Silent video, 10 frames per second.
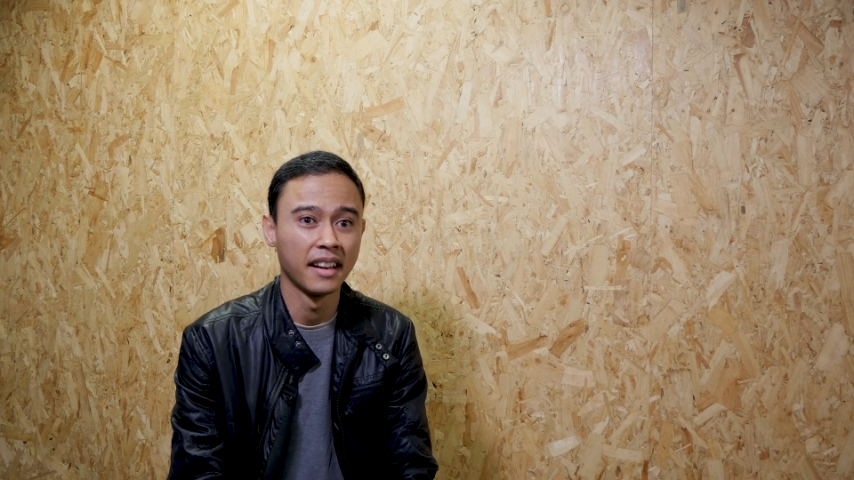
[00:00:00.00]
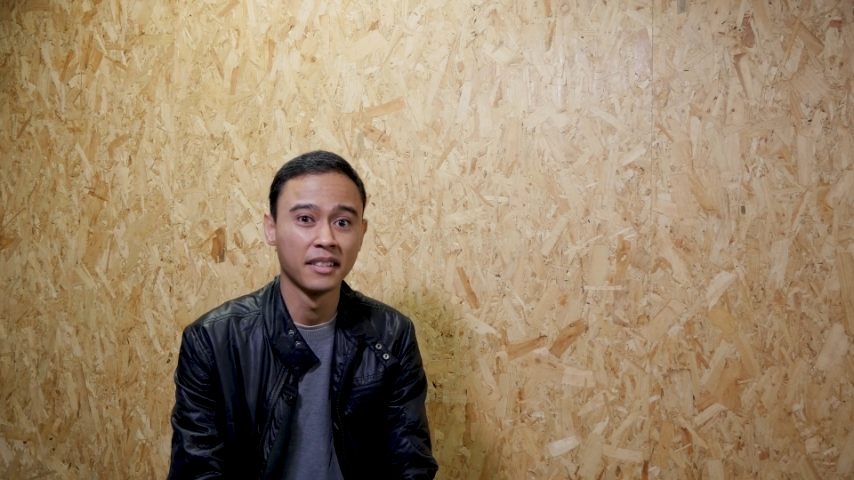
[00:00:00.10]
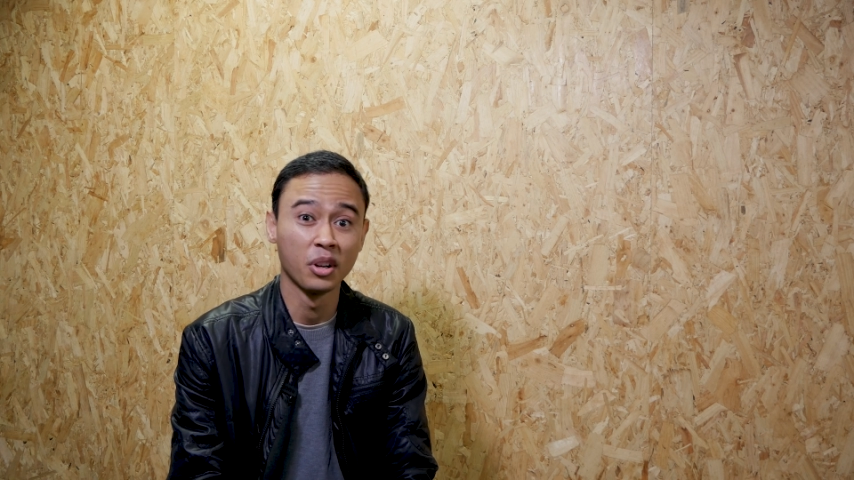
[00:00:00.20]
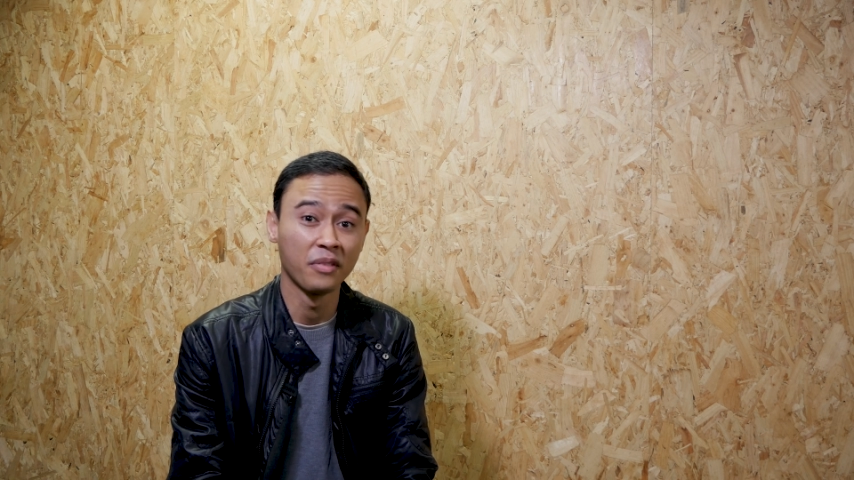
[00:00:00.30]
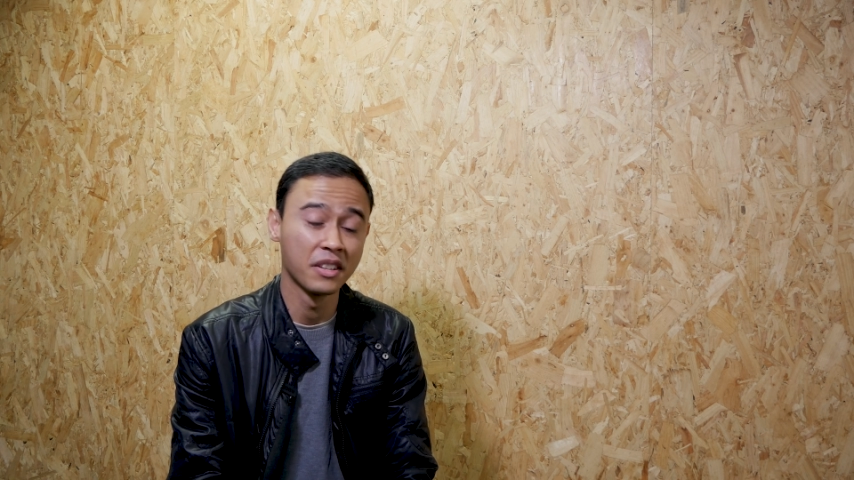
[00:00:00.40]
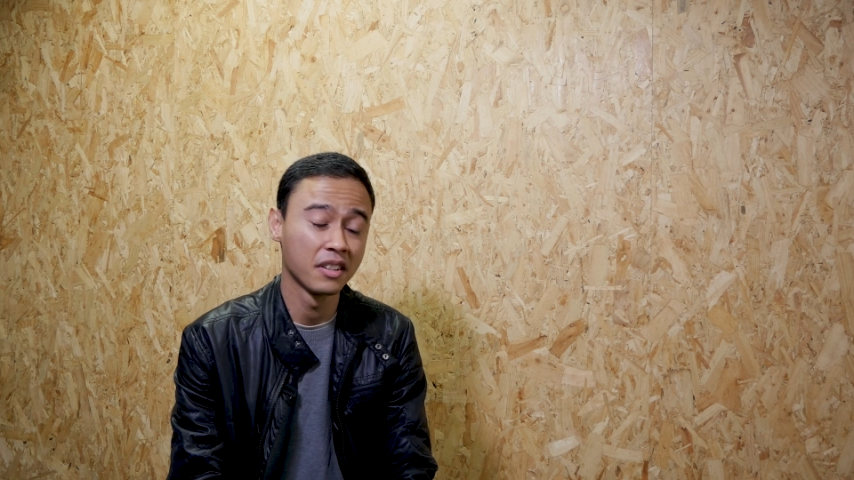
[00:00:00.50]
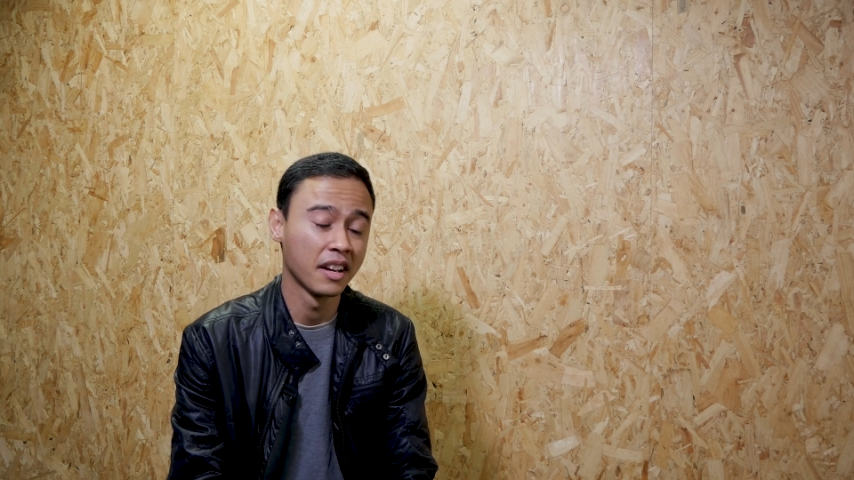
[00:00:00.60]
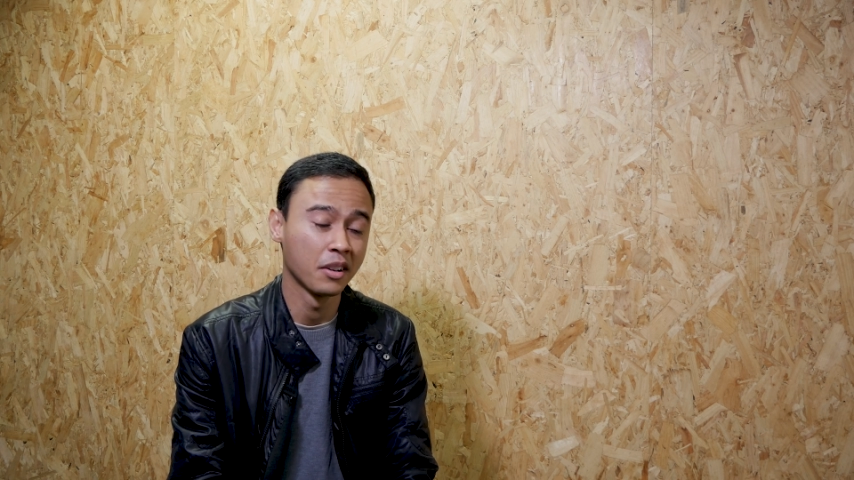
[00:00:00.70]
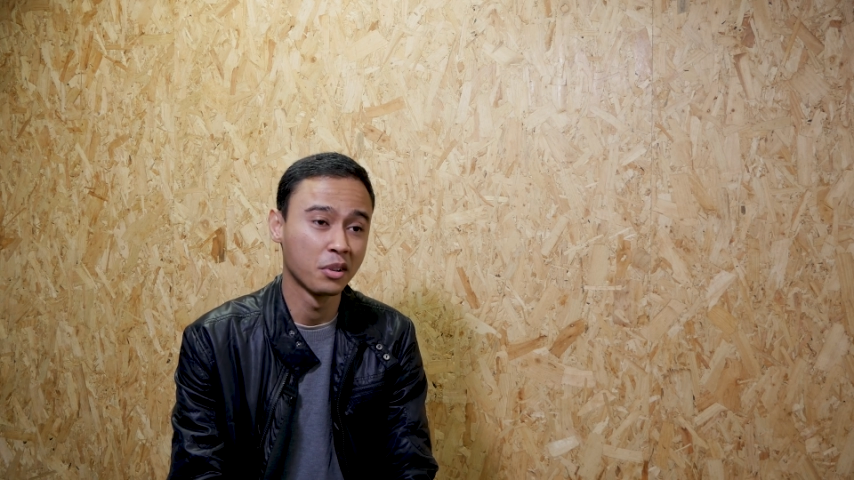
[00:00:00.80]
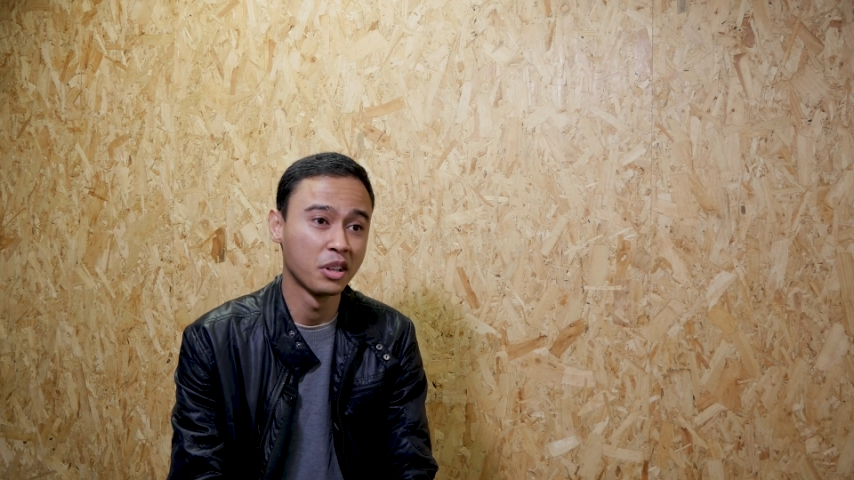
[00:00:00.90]
And so eventually
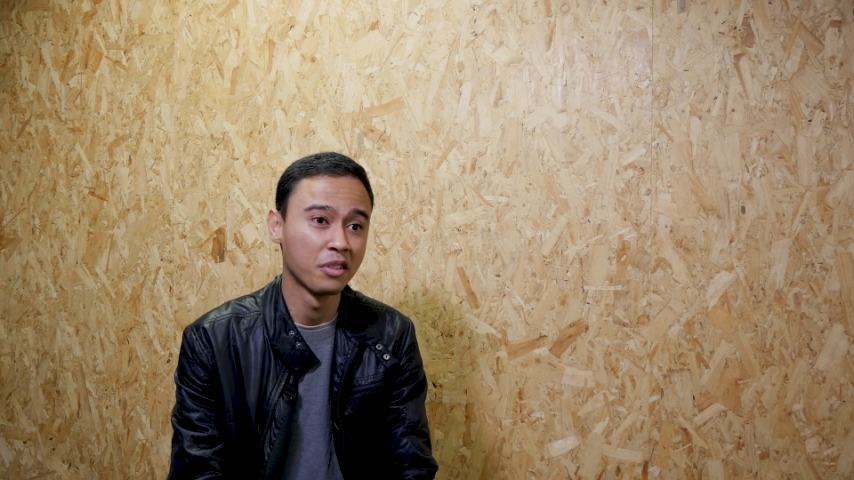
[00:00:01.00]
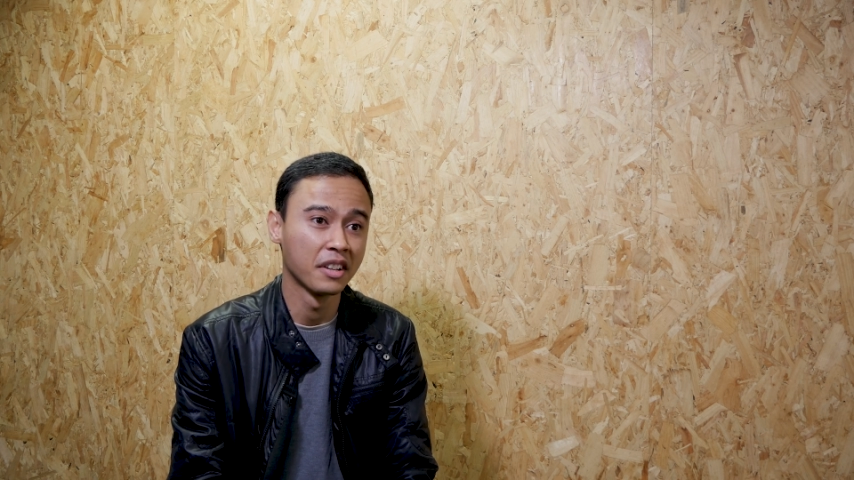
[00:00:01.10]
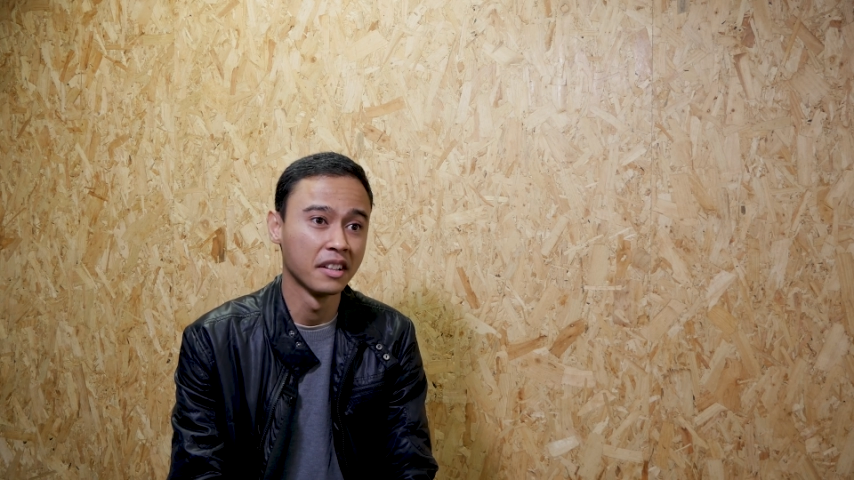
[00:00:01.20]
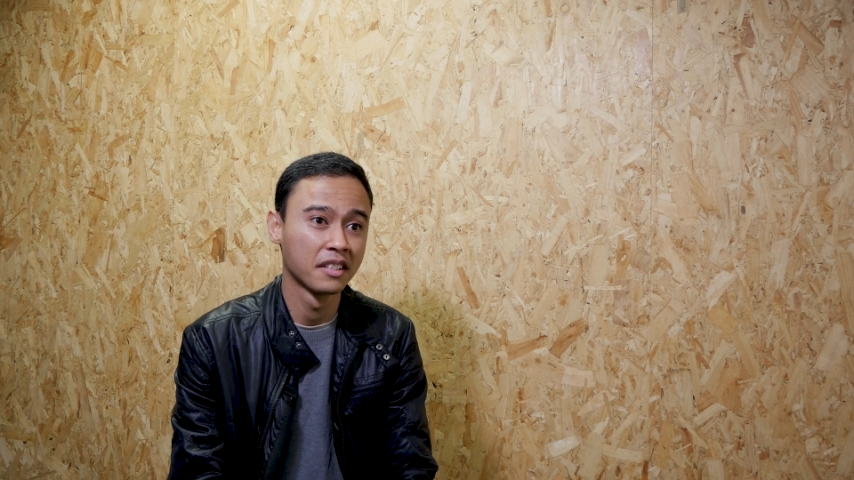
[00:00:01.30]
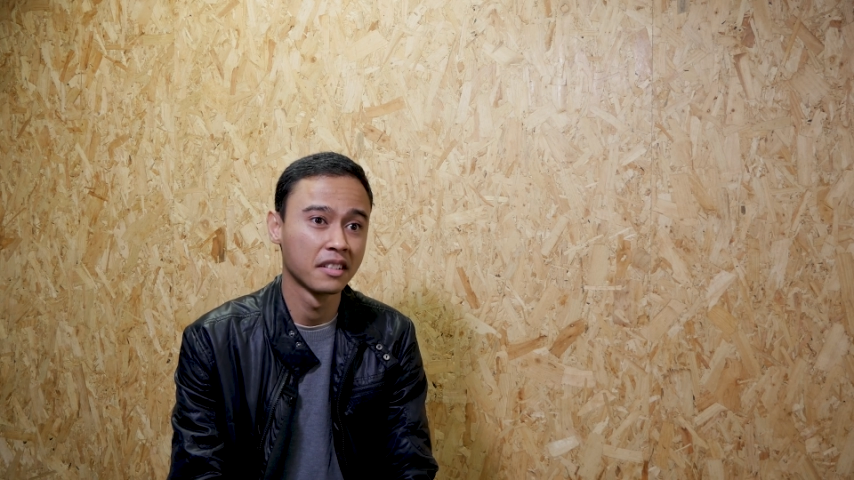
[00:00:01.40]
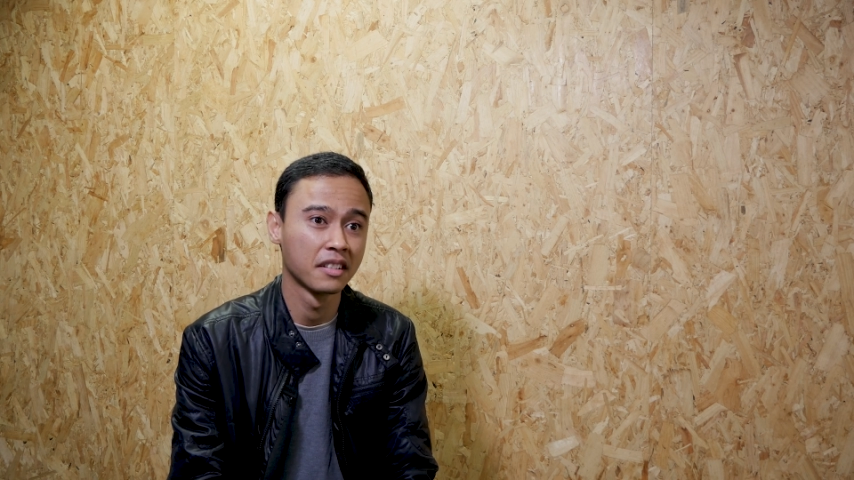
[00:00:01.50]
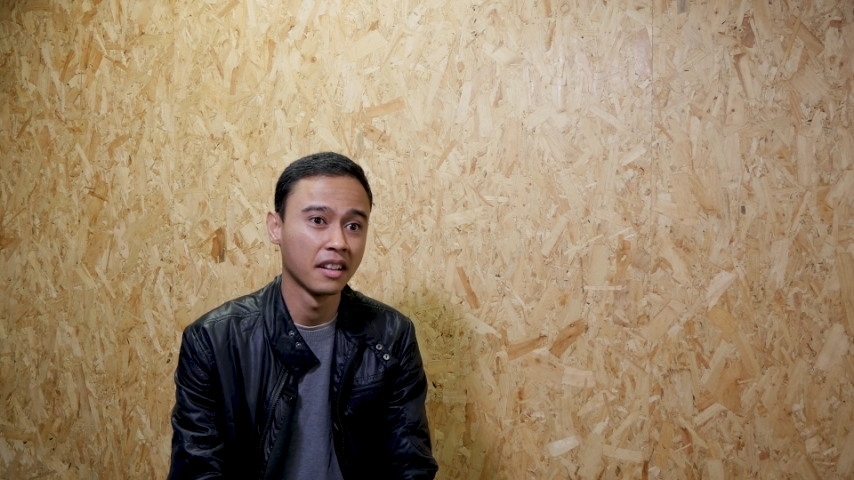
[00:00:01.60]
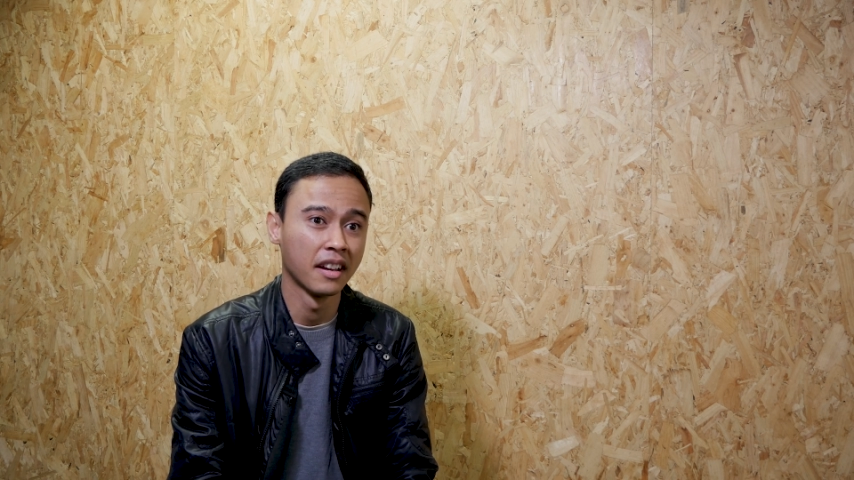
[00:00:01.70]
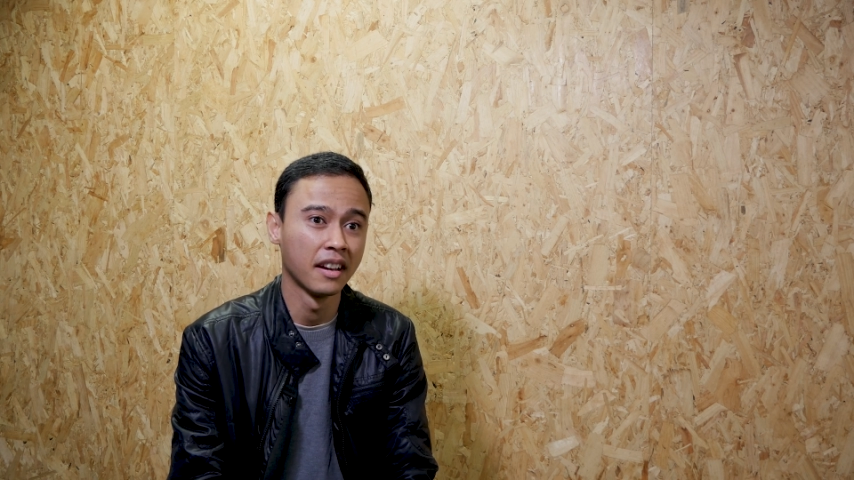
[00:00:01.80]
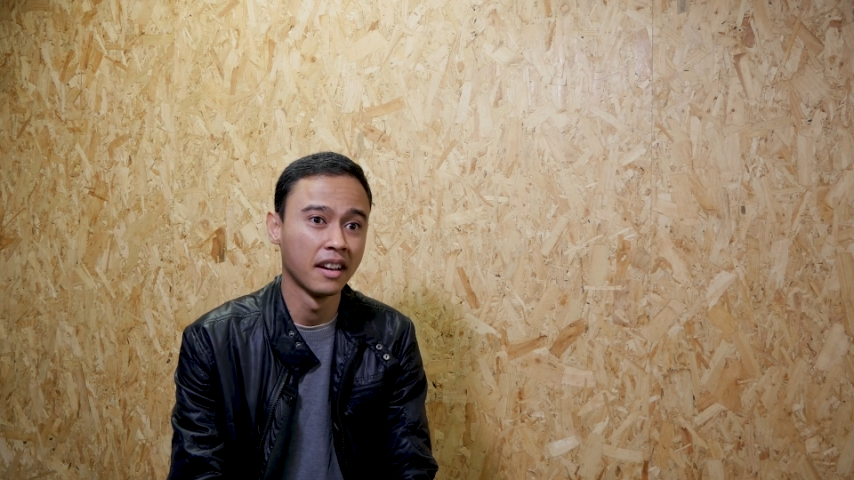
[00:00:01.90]
I got curious
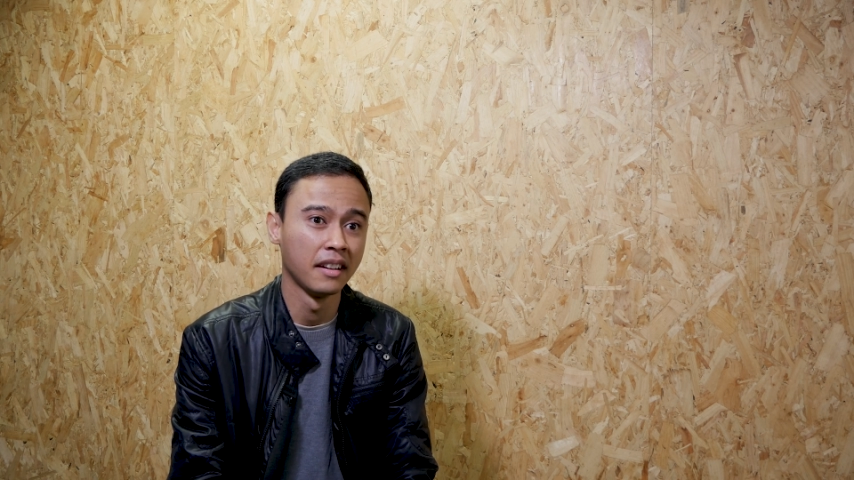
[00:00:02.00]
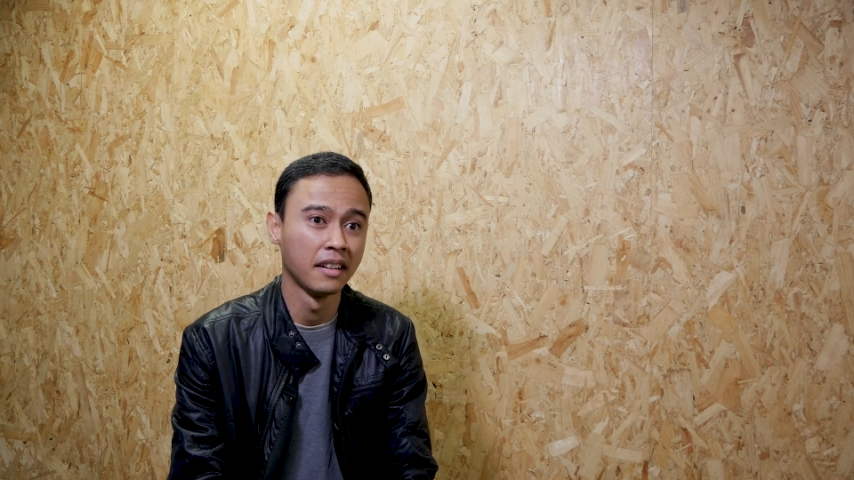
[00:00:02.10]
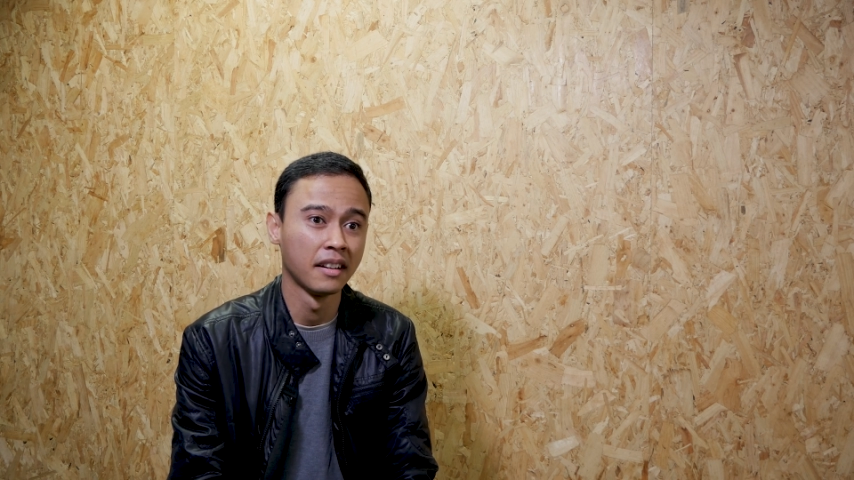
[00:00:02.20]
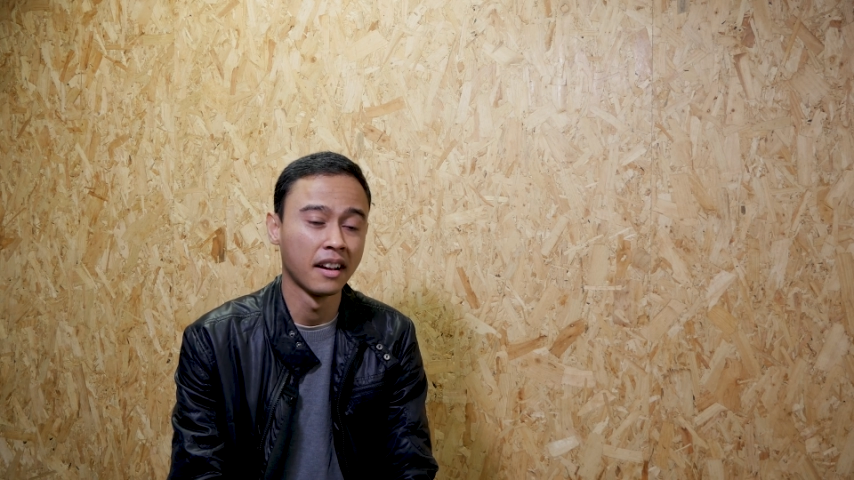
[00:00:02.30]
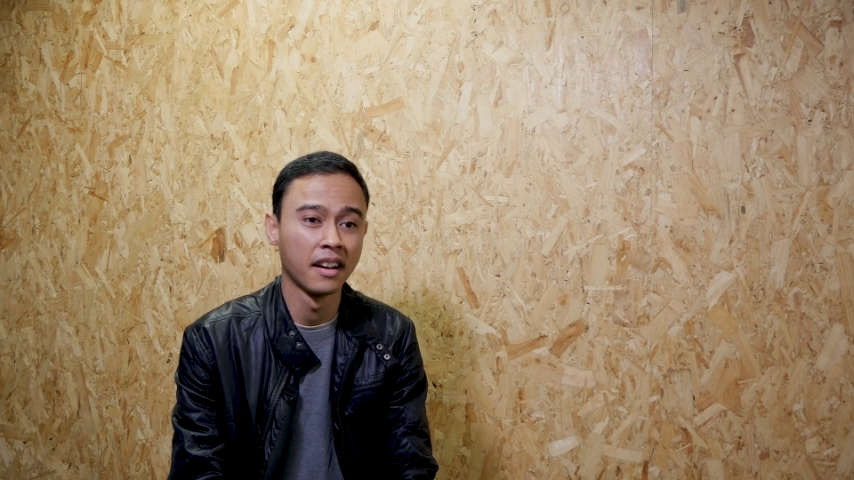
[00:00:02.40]
and,